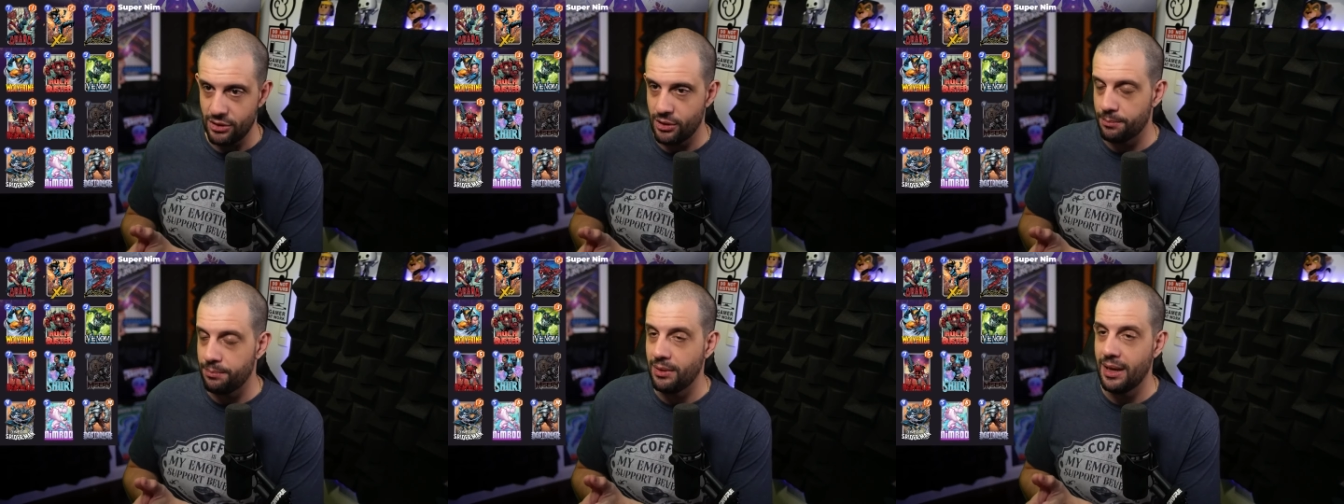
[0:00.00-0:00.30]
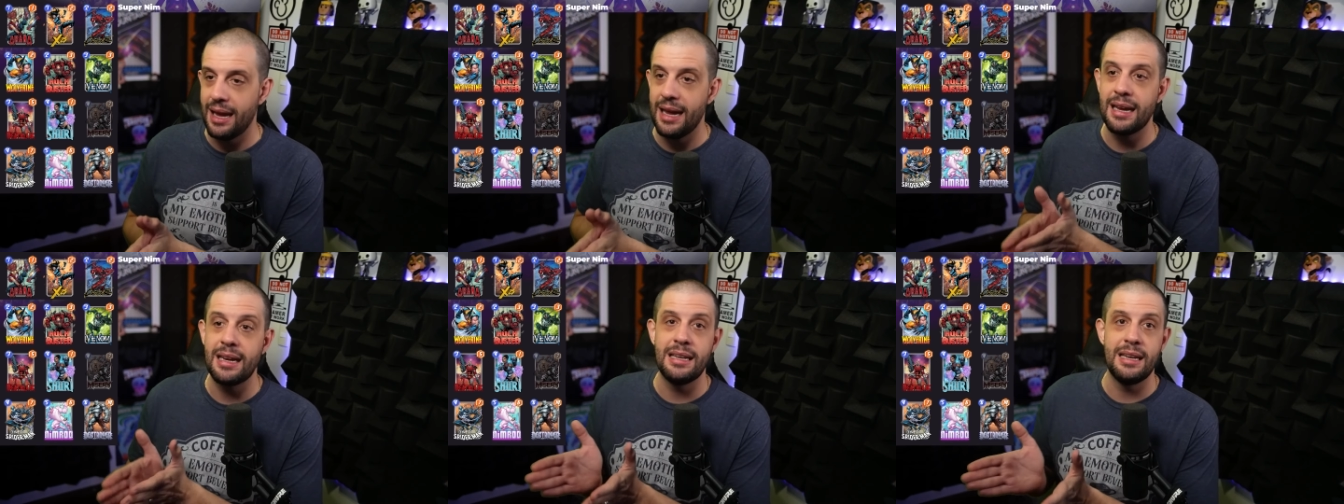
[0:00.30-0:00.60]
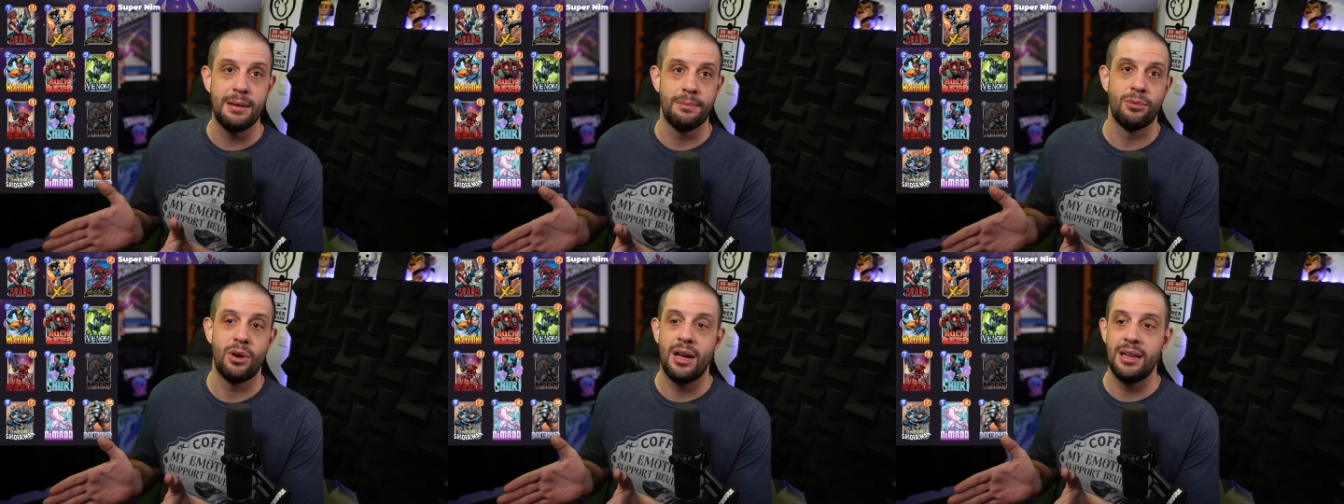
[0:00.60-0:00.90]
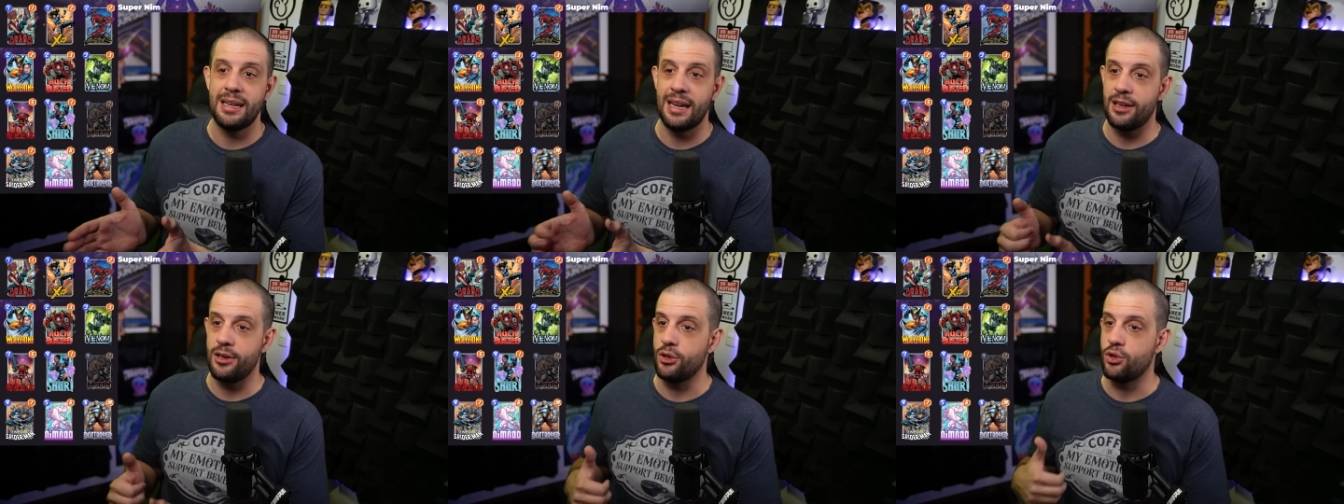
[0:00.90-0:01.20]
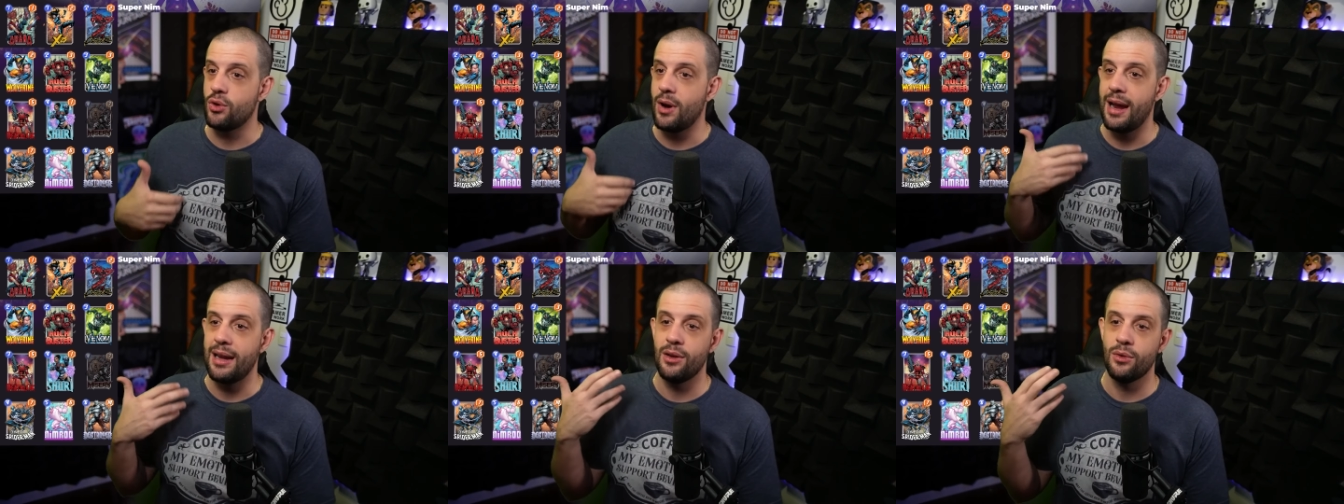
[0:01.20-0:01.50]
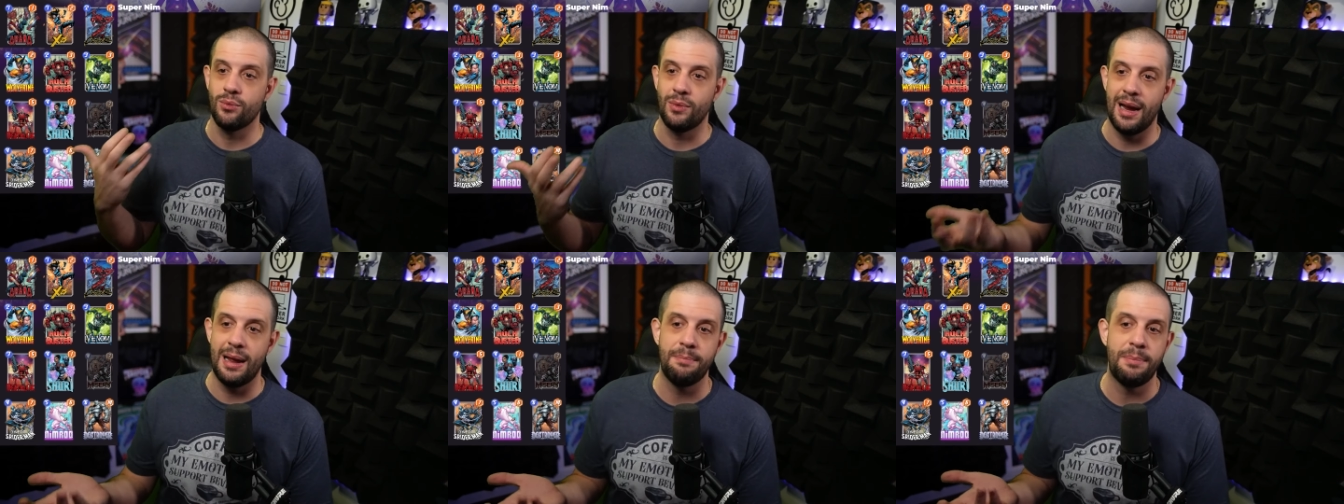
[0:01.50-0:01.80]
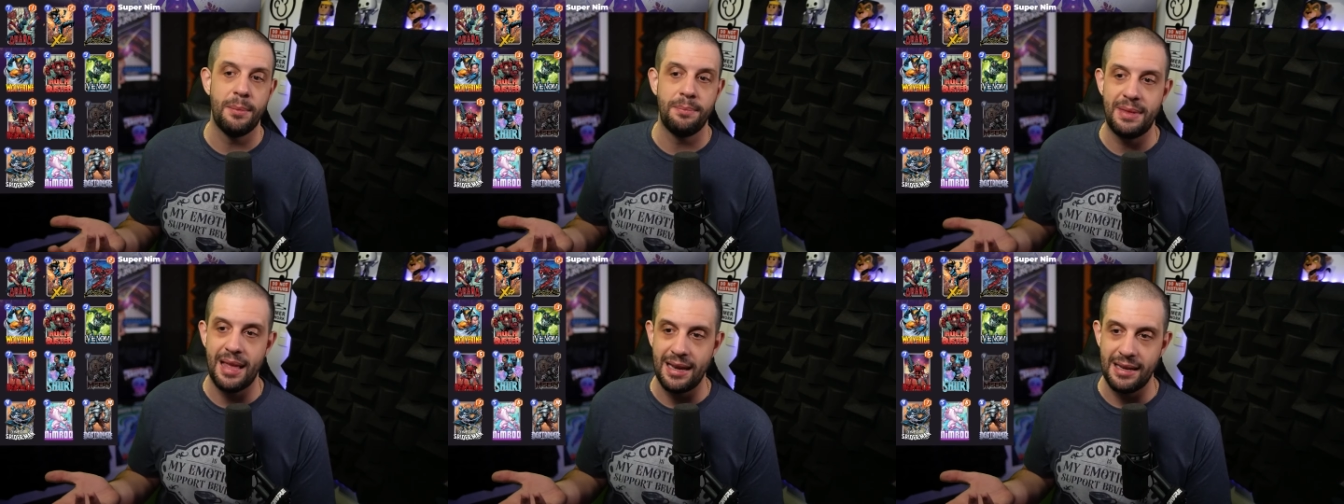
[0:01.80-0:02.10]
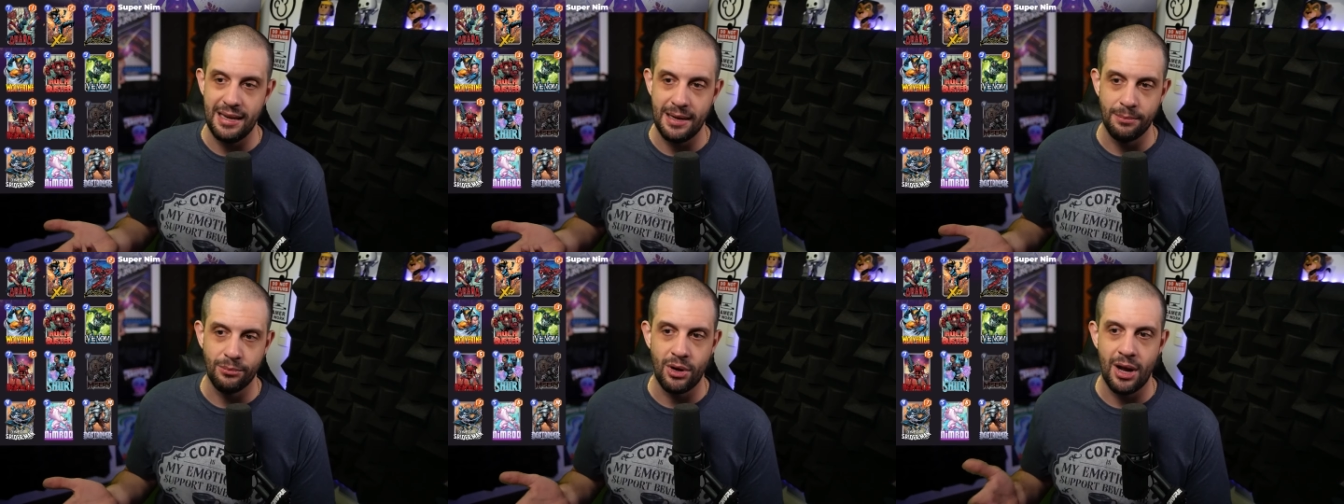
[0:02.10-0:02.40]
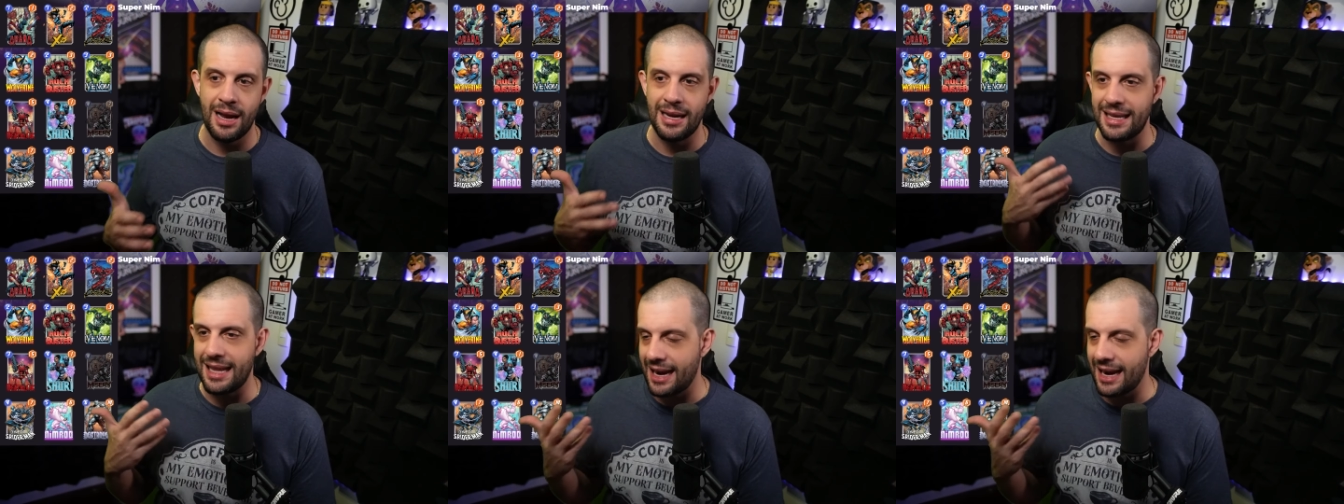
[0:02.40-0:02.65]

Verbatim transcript: You're playing a Nimrod deck, you're trying to ramp up that Nimrod,